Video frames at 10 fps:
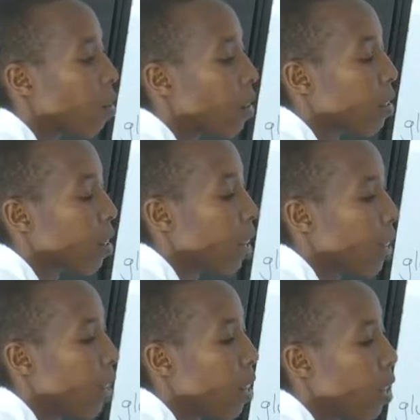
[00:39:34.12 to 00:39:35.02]

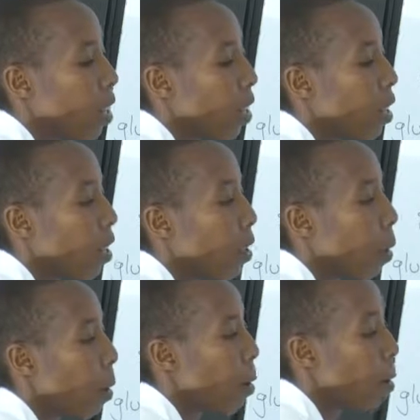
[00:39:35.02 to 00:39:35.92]
oxide
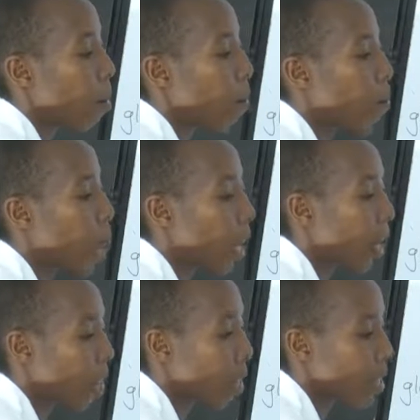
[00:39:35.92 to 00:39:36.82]

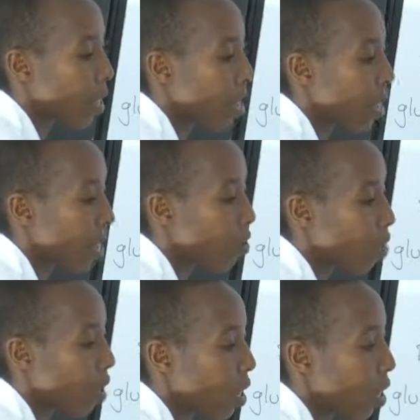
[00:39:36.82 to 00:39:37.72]
plus
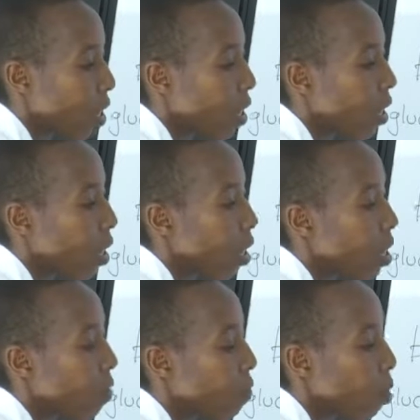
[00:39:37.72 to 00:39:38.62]
energy
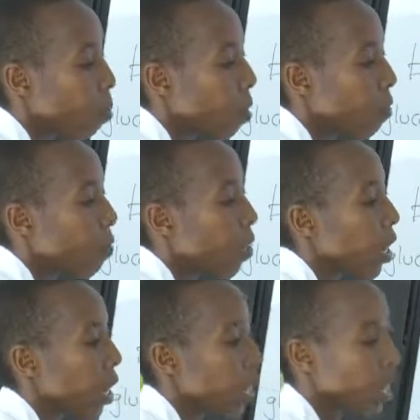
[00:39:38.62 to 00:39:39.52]
in form of
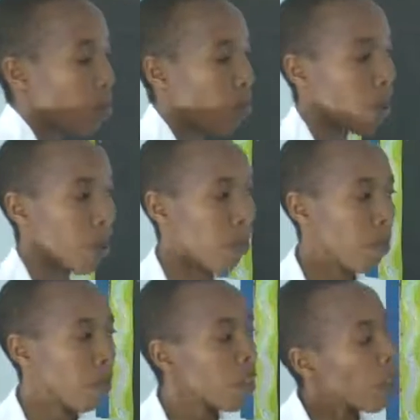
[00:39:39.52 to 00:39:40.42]
ATP.
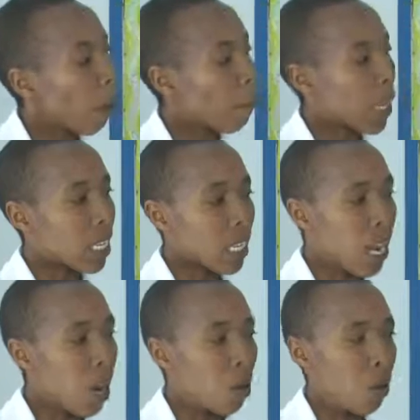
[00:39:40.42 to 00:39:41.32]
But
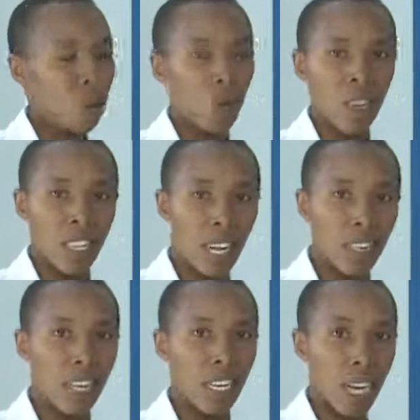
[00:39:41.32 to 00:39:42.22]
now, those
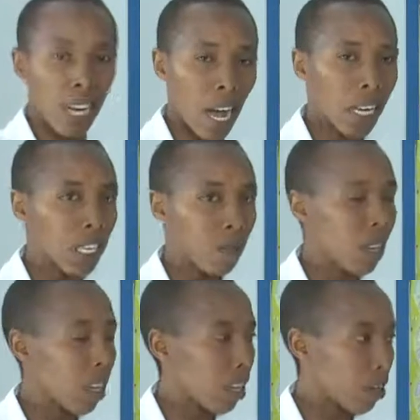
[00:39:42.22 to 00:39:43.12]
cells that are
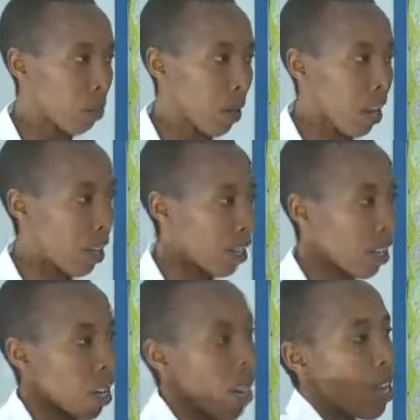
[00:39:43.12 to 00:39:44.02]
actively
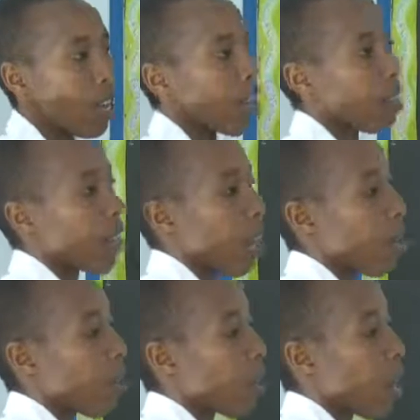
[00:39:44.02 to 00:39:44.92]
respiring,
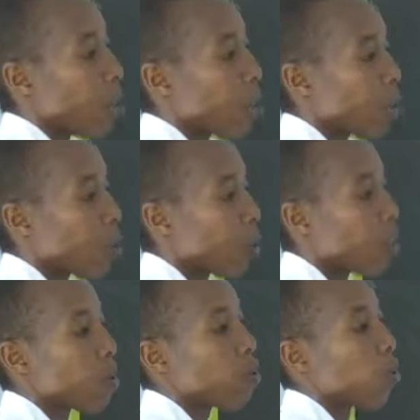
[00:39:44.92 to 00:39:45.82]
instead of them
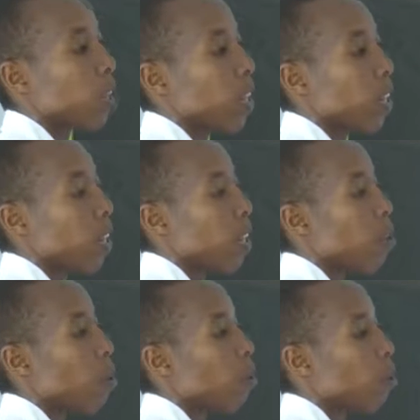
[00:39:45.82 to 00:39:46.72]
producing water,
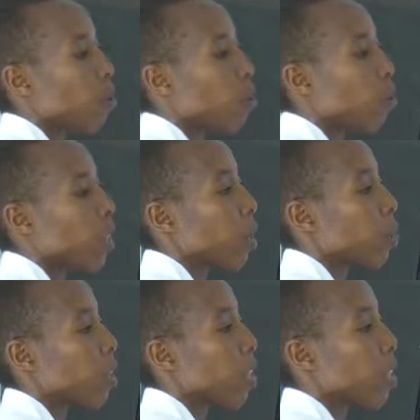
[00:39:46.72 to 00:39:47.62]
of course water
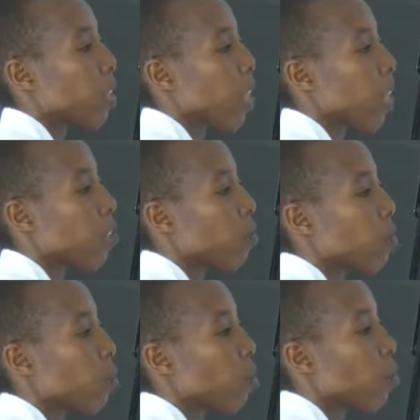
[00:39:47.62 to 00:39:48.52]
we say is
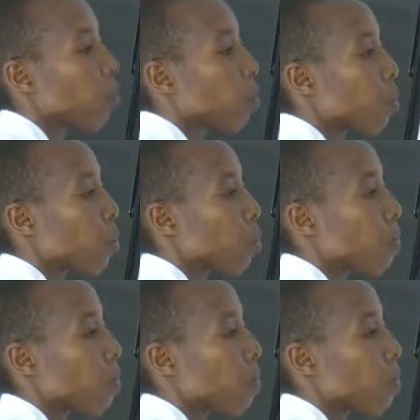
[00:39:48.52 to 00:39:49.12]
HO2.